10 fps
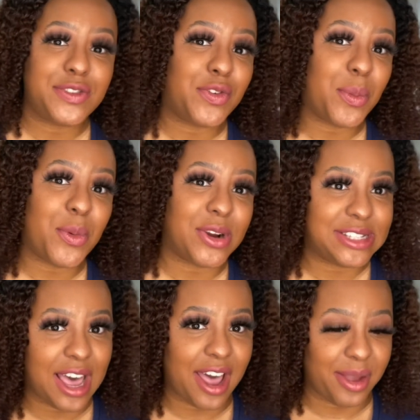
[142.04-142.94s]
for more
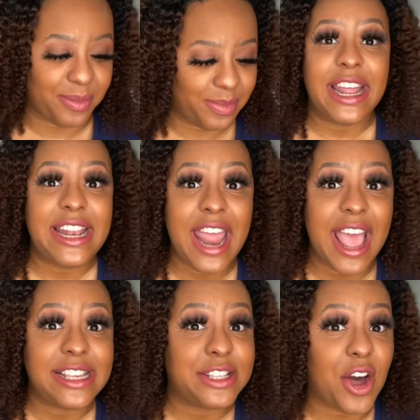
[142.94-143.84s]
time.
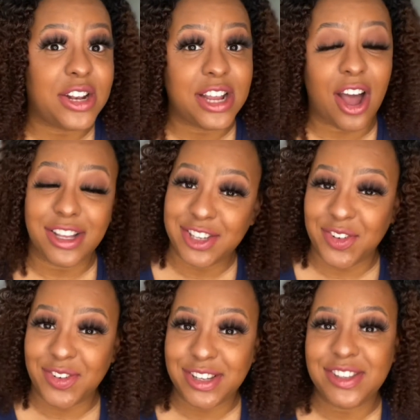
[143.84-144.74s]
Next, on
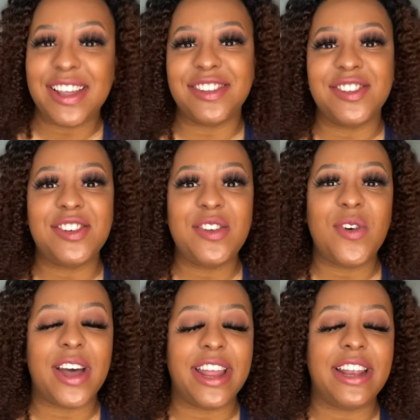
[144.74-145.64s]
October
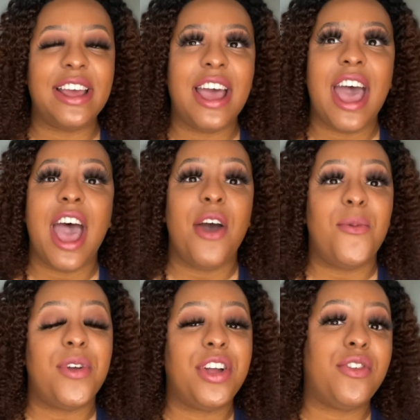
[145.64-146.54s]
2021, we're
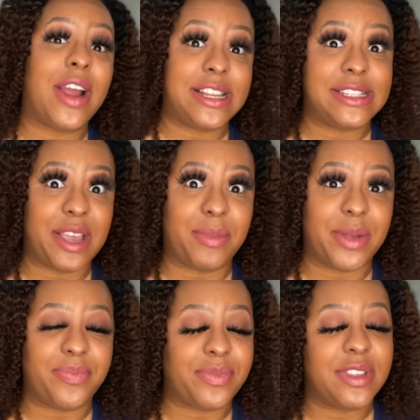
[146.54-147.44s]
going to write a statement.
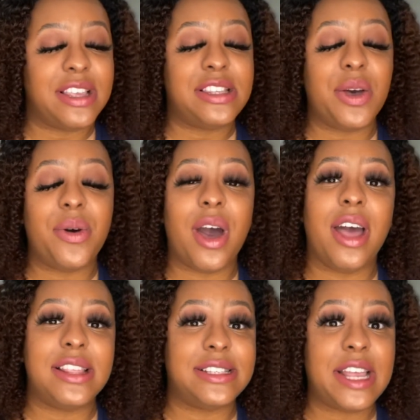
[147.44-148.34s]
So
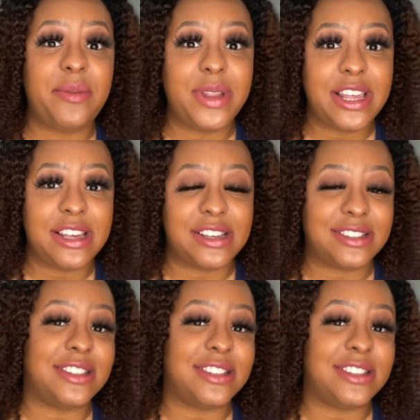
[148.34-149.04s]
the statement is